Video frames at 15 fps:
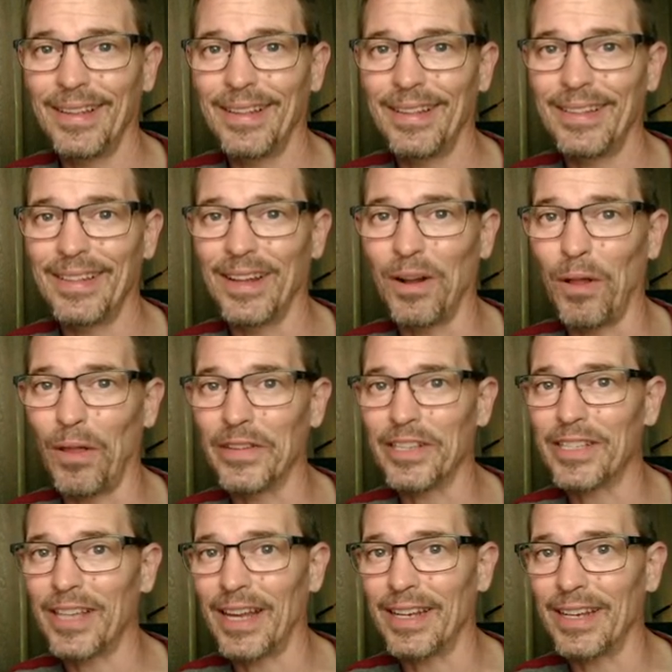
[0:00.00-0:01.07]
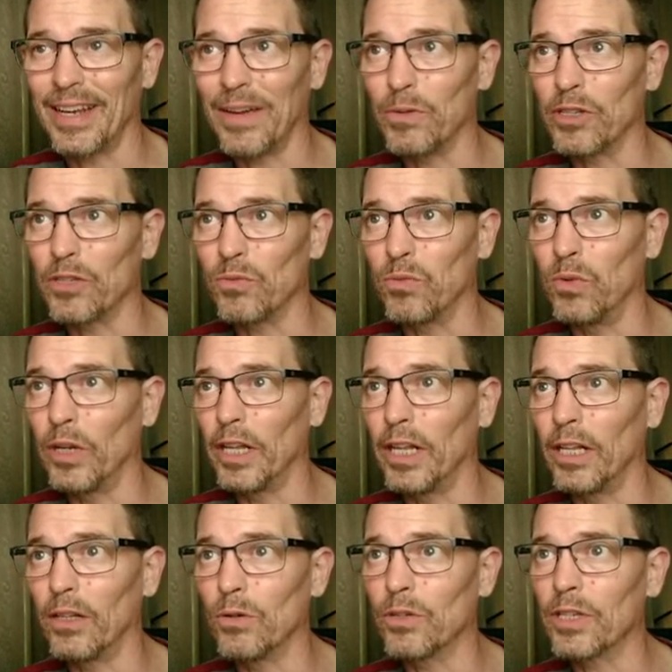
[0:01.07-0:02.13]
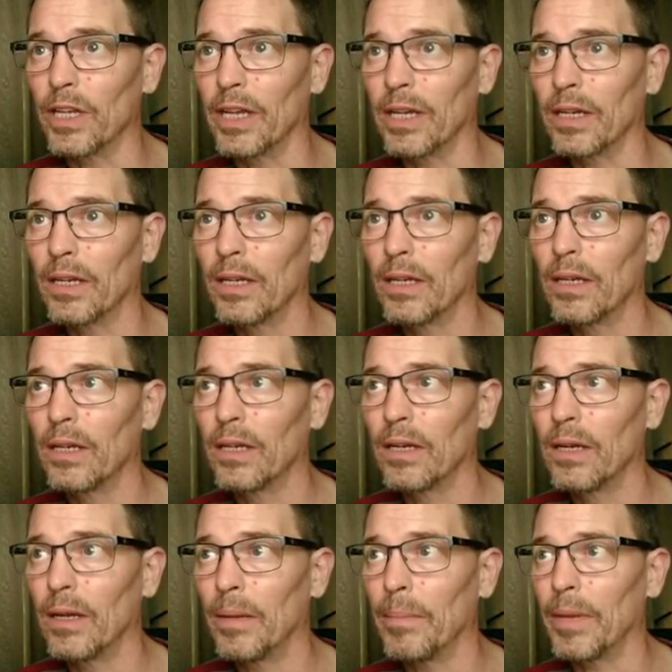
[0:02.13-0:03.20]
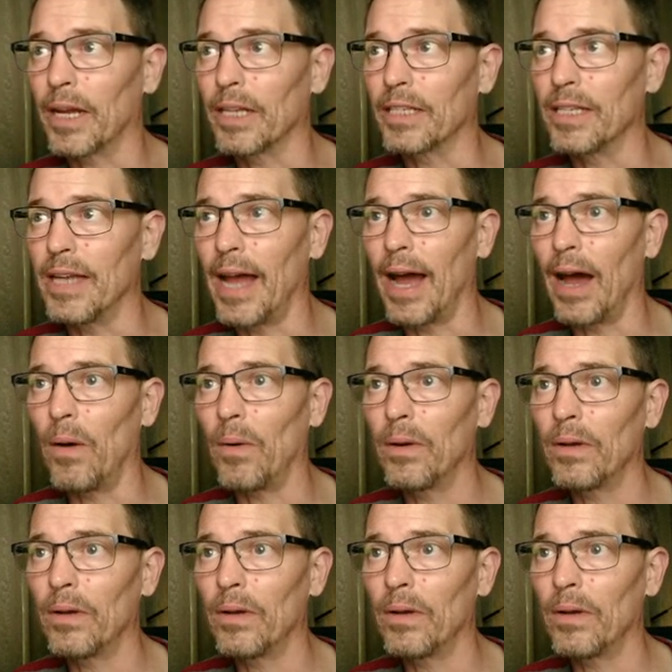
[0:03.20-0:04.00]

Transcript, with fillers: then all of a sudden it was really losing. Because now,